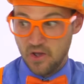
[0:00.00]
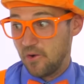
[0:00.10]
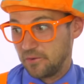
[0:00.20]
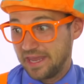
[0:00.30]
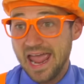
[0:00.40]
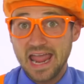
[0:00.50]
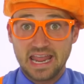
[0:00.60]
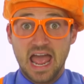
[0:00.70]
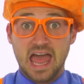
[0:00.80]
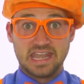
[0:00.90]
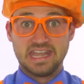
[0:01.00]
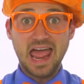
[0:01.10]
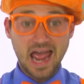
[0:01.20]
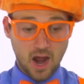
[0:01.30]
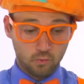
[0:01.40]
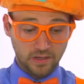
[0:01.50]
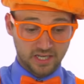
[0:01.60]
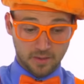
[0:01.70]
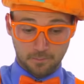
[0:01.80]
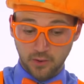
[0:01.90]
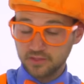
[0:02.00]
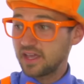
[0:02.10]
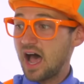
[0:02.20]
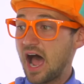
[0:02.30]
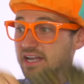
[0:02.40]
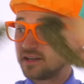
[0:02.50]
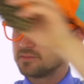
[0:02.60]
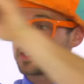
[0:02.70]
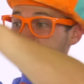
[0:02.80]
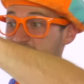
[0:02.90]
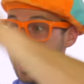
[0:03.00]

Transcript: Okay, now we get to put the items